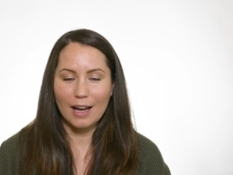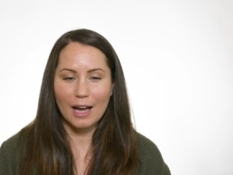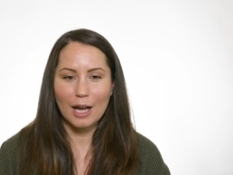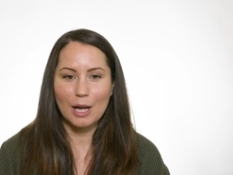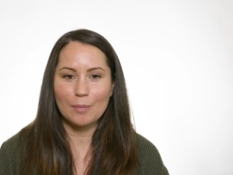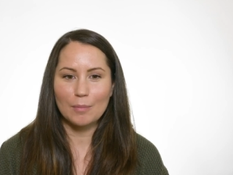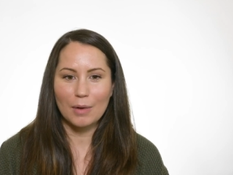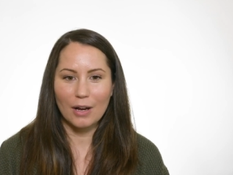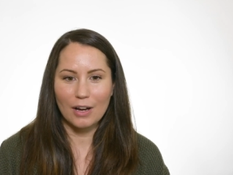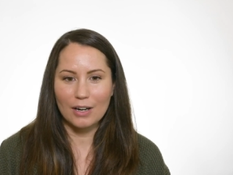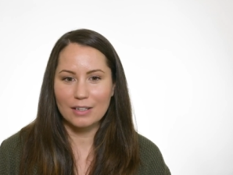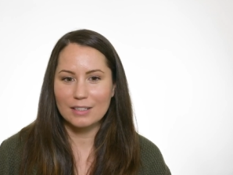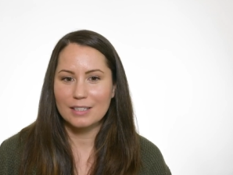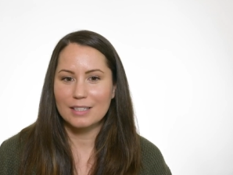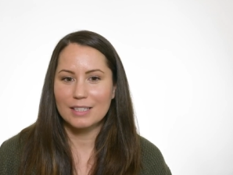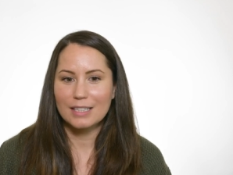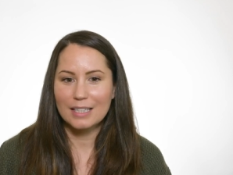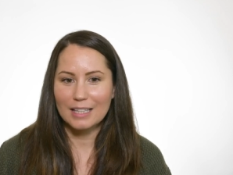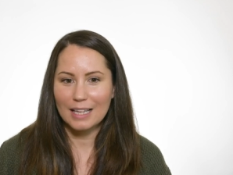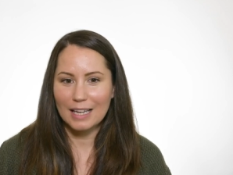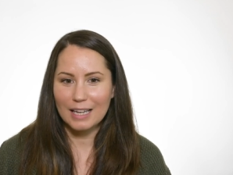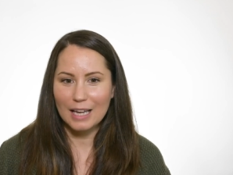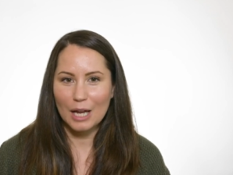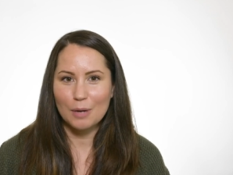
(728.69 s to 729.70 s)
I'm
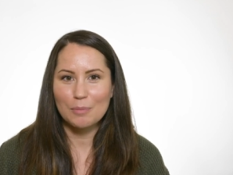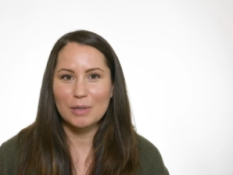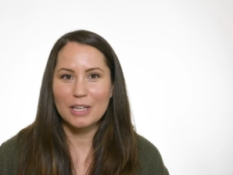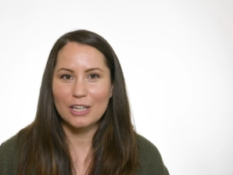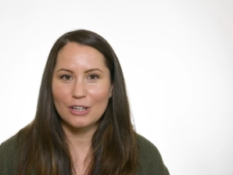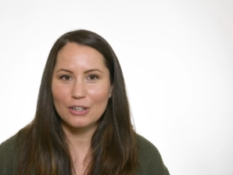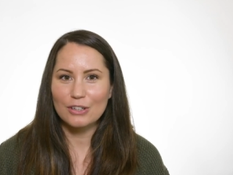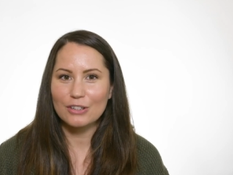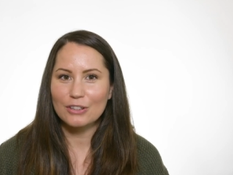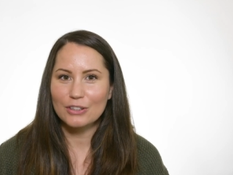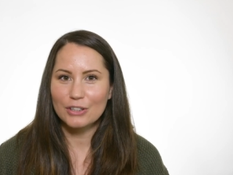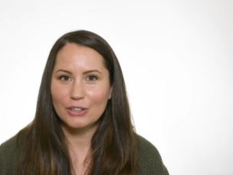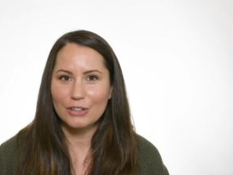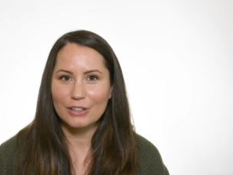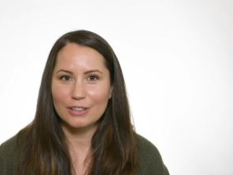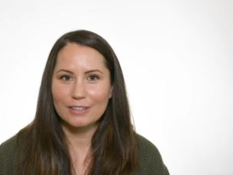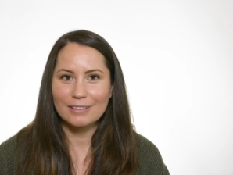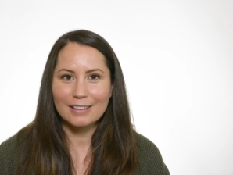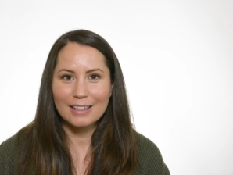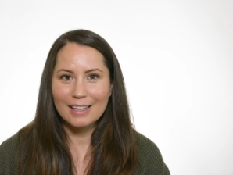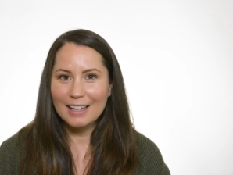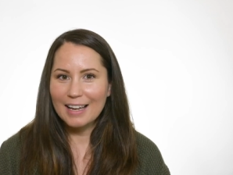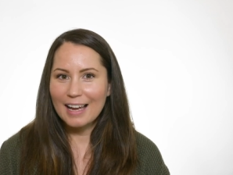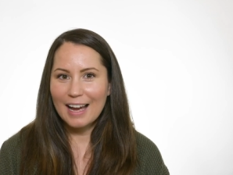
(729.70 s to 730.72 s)
honestly, like, I'm here to
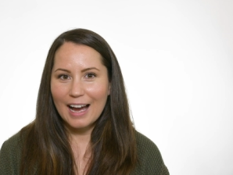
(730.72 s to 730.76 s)
learn.